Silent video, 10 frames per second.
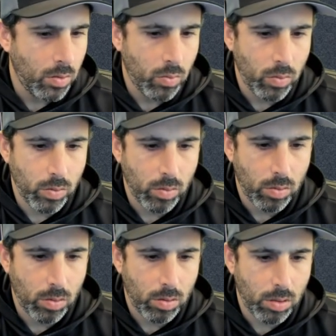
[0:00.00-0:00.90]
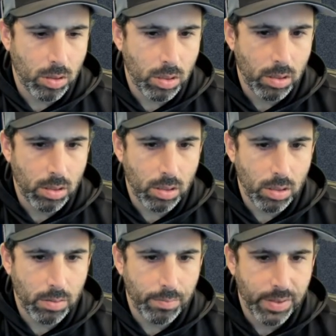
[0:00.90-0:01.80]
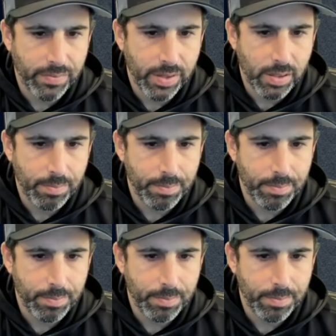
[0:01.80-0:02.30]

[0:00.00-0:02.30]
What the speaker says: We will buff it up.